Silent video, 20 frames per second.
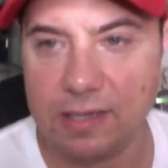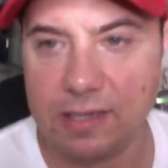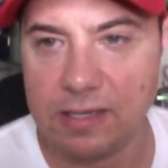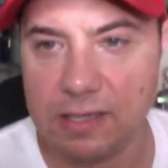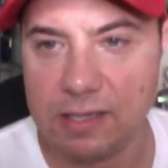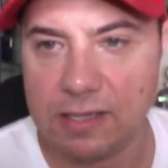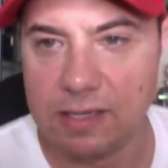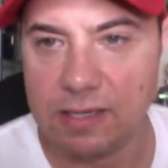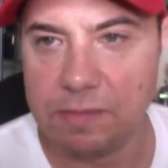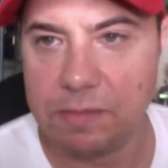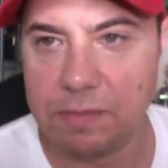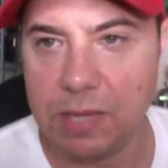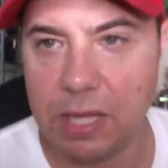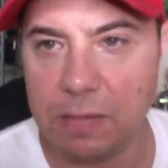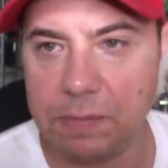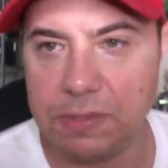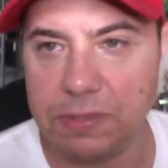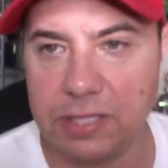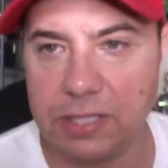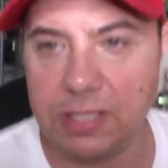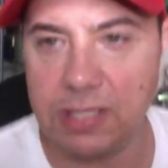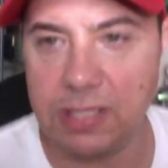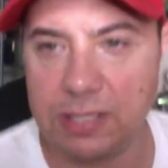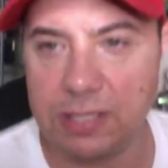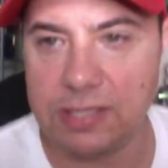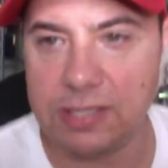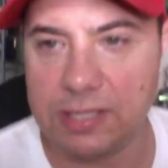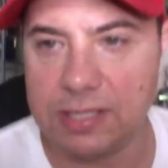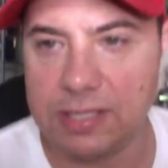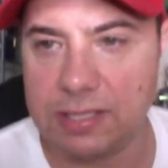
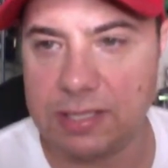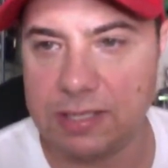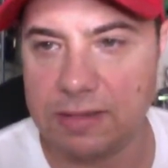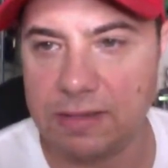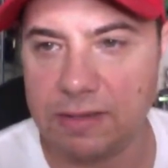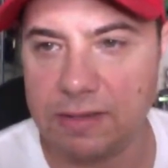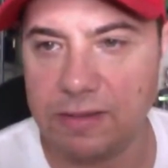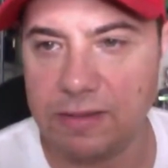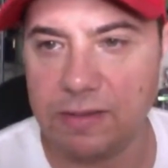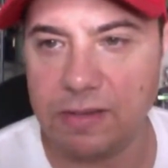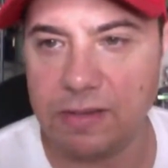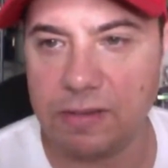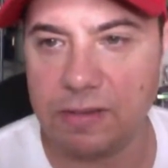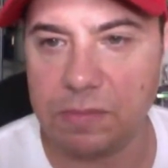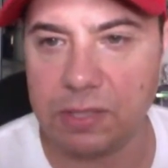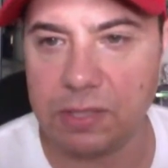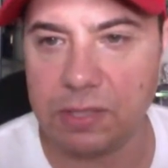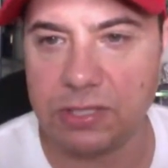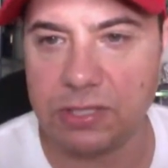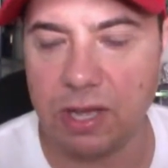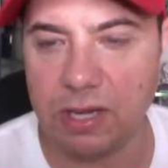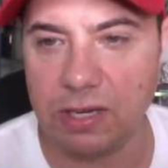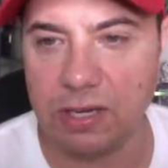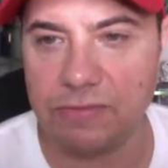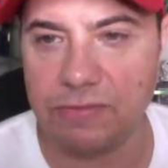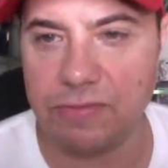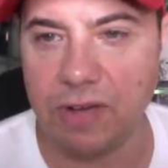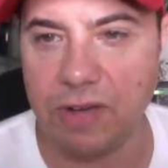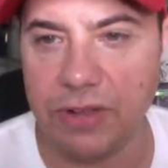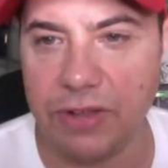Palpatine's platonic
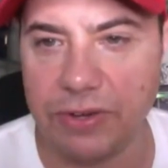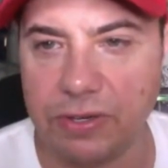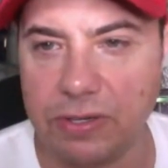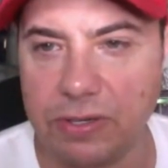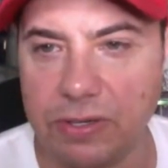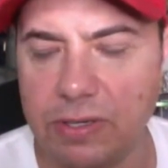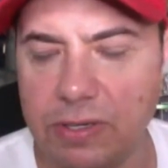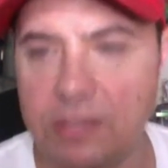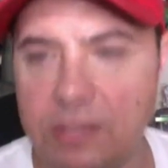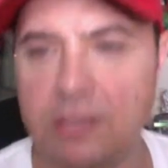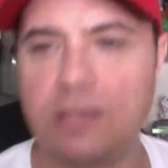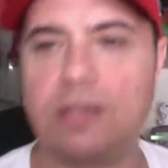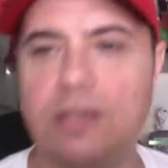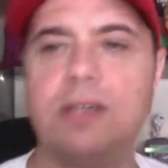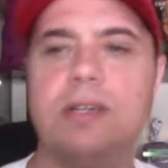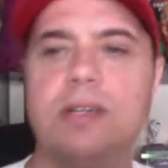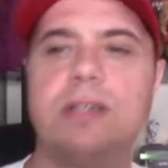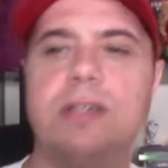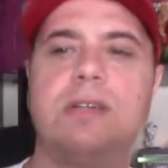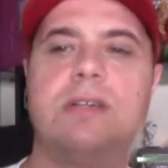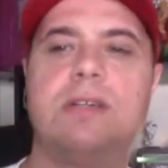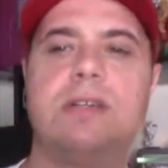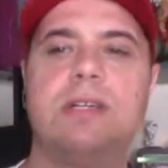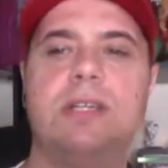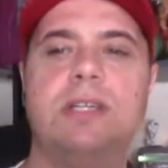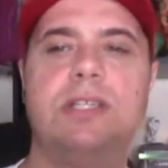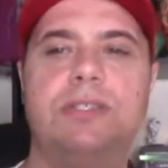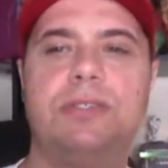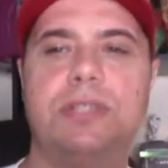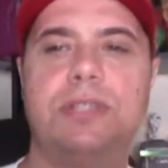father?
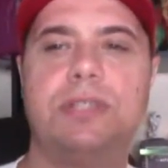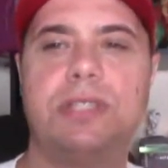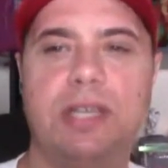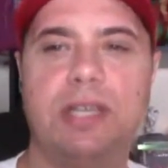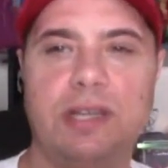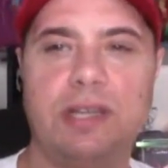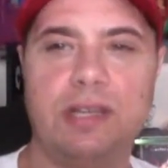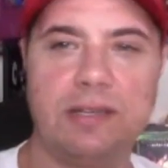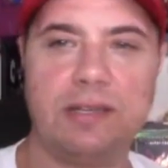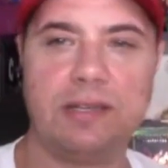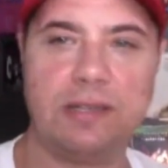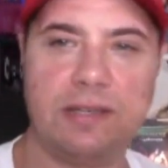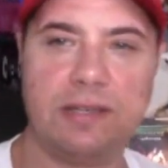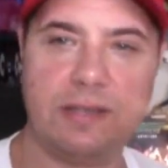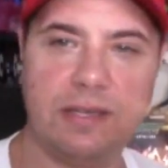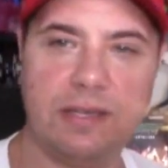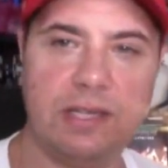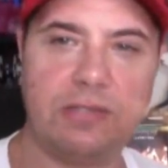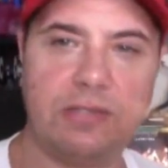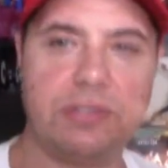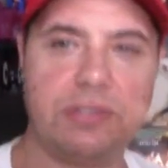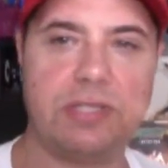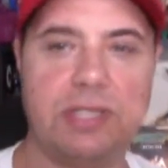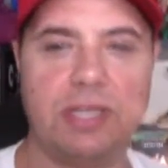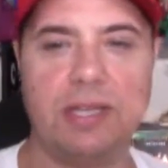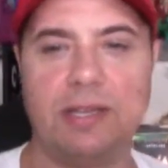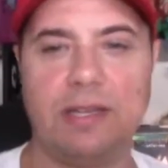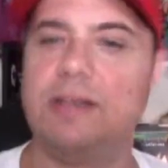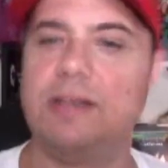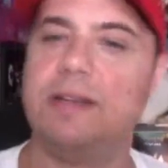Interesting. Interesting.
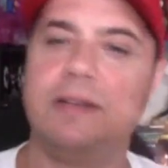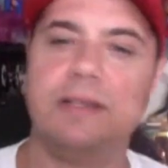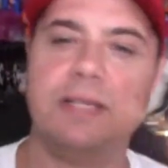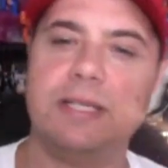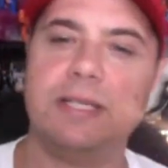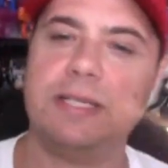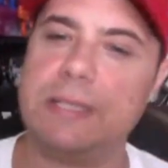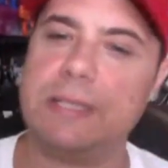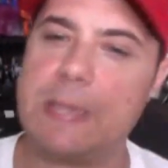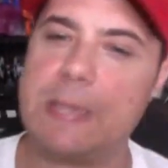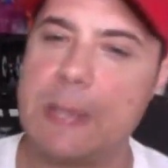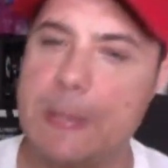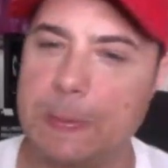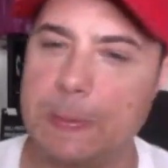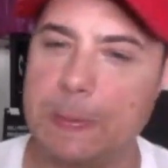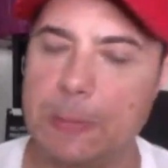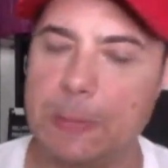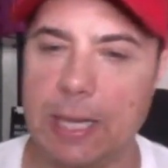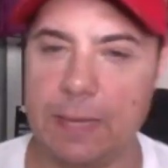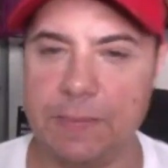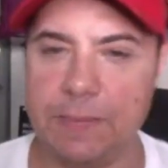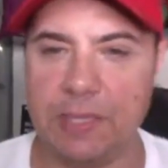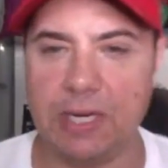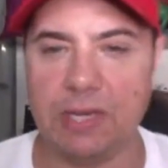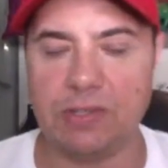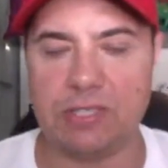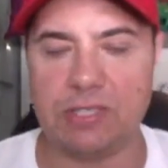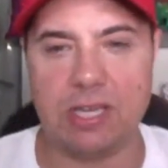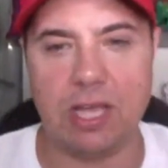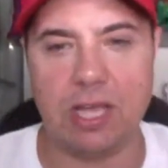I mean, it's
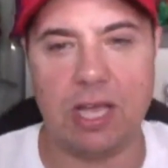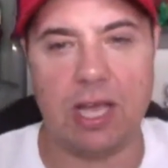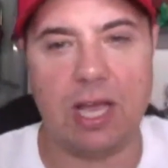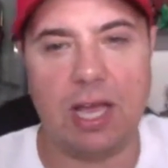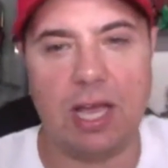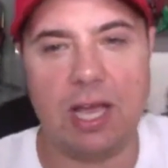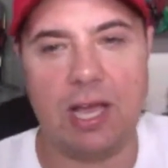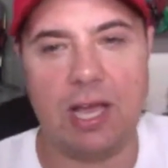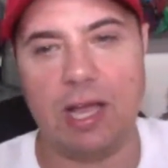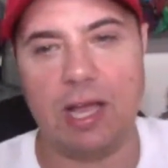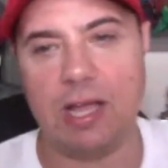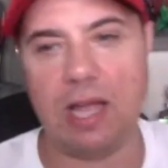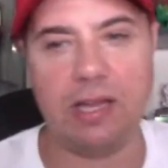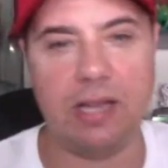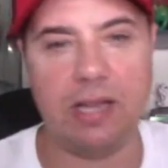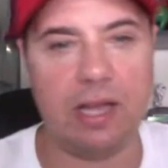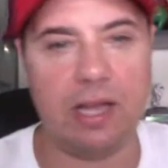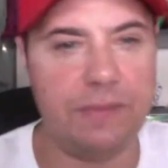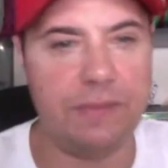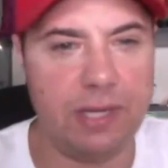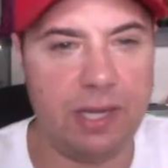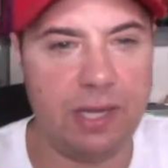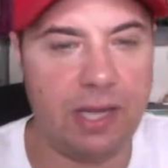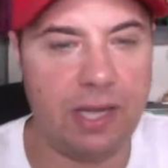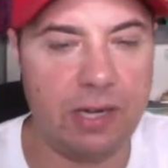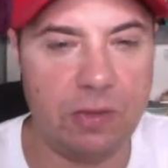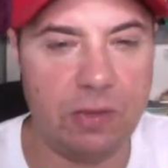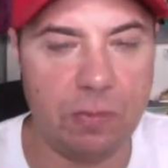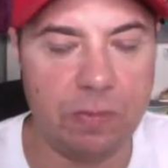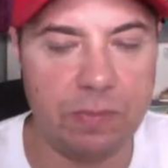I
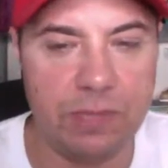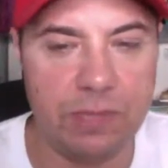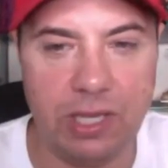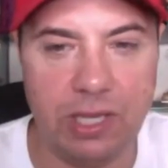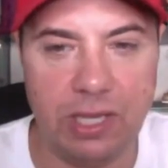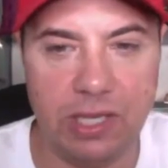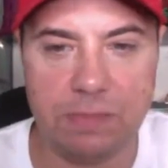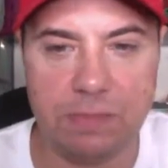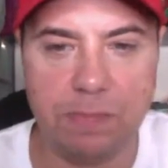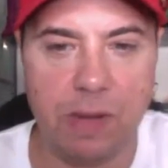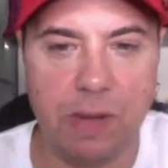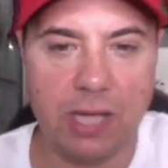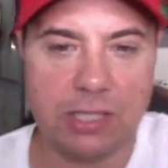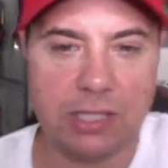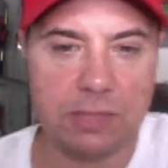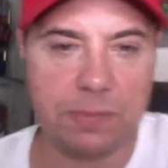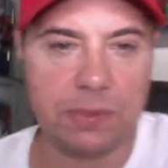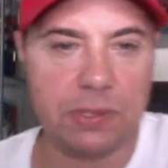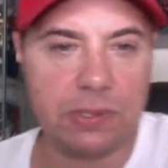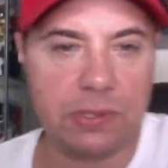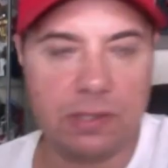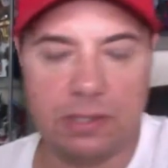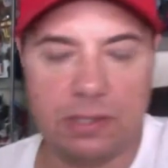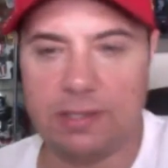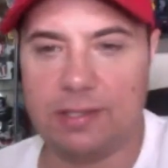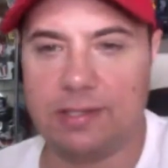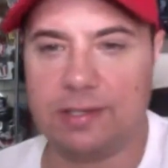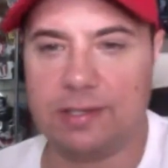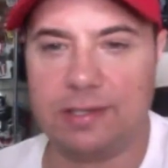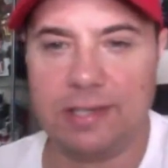don't. It's possible.
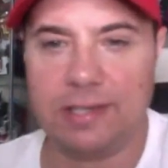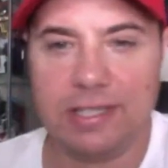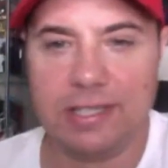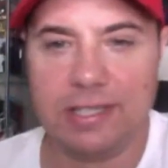It's